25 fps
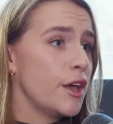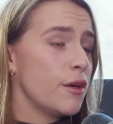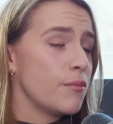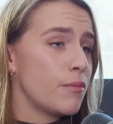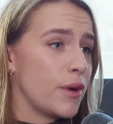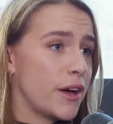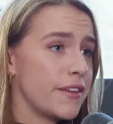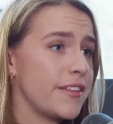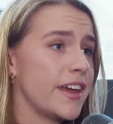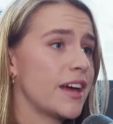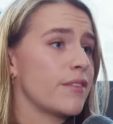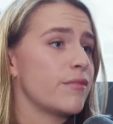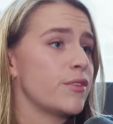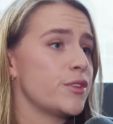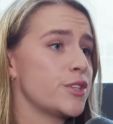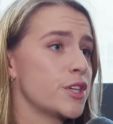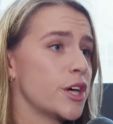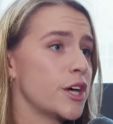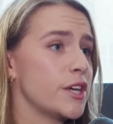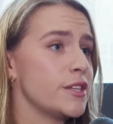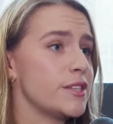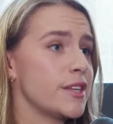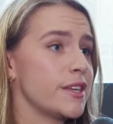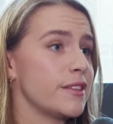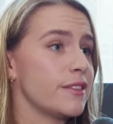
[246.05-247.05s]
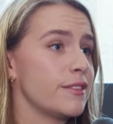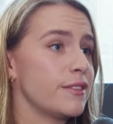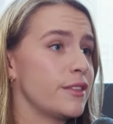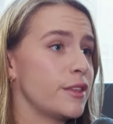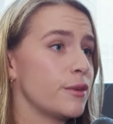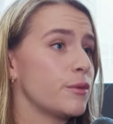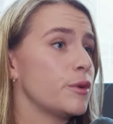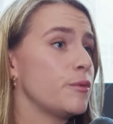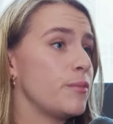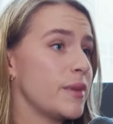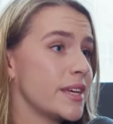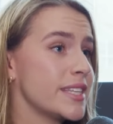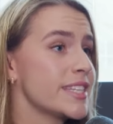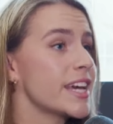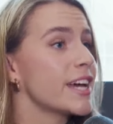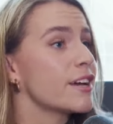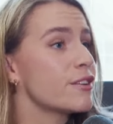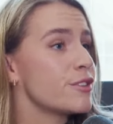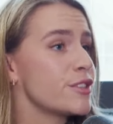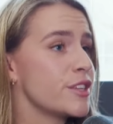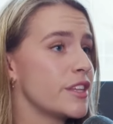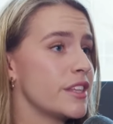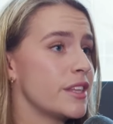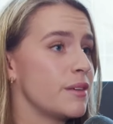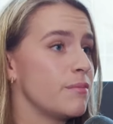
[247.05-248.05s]
by the advertising that would be
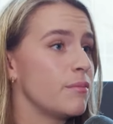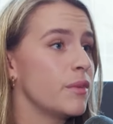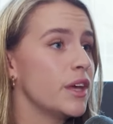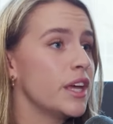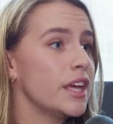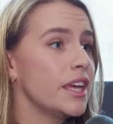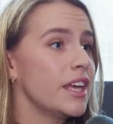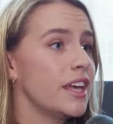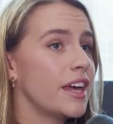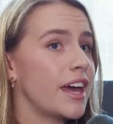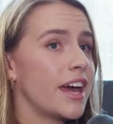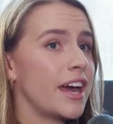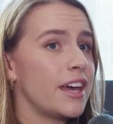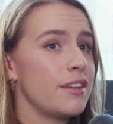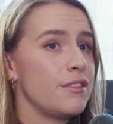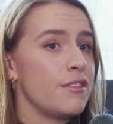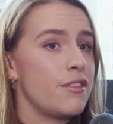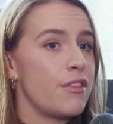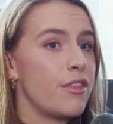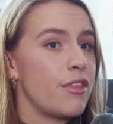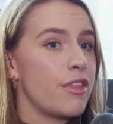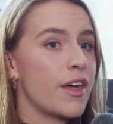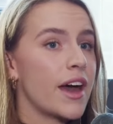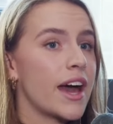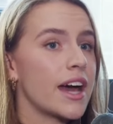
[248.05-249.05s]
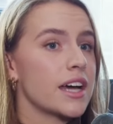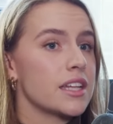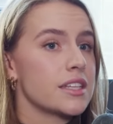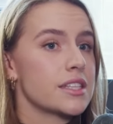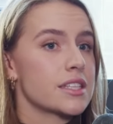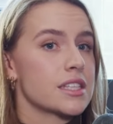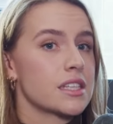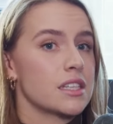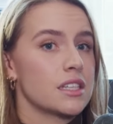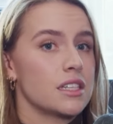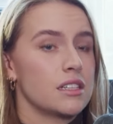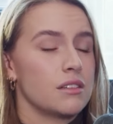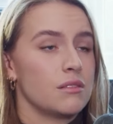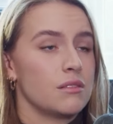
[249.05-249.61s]
attached to them. And that